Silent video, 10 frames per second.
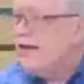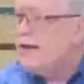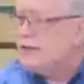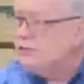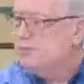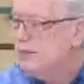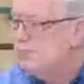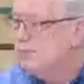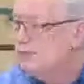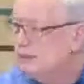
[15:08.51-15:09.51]
asked
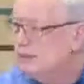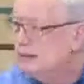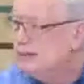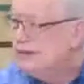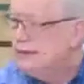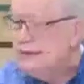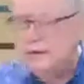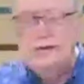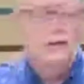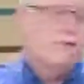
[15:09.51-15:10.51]
people?
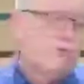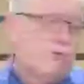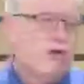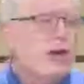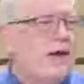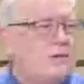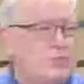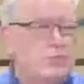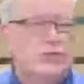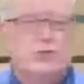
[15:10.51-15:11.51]
You know, the four
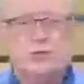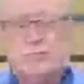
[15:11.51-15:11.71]
Gospels